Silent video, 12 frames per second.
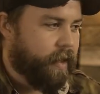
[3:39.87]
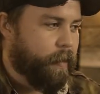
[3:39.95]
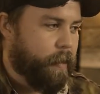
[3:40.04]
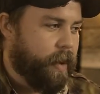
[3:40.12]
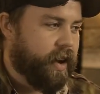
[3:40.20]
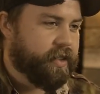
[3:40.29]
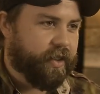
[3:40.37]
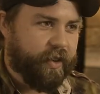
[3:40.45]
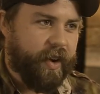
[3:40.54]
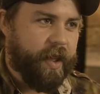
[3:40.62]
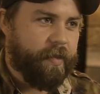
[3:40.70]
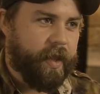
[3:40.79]
my parents are
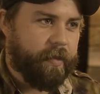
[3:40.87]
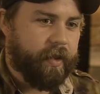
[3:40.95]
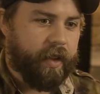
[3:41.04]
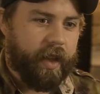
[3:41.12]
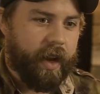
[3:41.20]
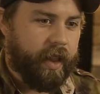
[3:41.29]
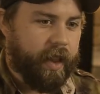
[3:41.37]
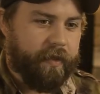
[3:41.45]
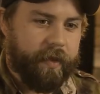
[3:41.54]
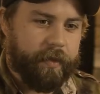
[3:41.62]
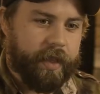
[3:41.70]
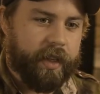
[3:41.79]
great people and I love
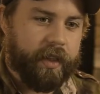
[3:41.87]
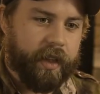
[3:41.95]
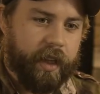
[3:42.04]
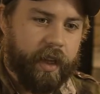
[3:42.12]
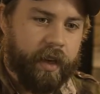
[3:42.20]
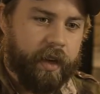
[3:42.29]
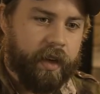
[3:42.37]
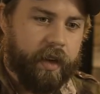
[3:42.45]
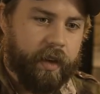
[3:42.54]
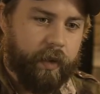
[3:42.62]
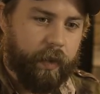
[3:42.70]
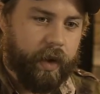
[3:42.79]
them dearly, and
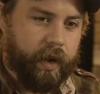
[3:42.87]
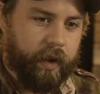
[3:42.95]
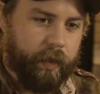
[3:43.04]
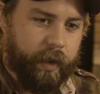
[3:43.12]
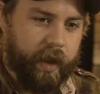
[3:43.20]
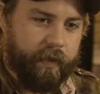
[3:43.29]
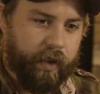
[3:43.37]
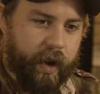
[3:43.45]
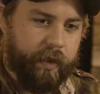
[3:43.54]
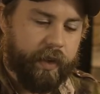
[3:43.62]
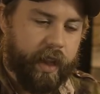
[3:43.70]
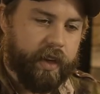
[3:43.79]
we have a
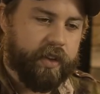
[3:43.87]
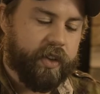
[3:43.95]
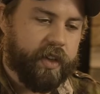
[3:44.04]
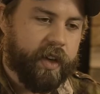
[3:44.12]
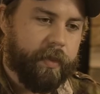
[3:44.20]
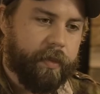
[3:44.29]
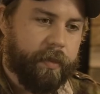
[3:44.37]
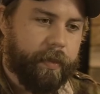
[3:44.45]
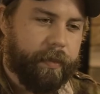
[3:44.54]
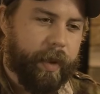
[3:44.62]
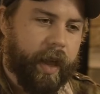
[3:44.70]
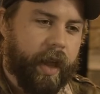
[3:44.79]
great relationship.
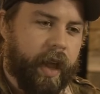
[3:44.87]
But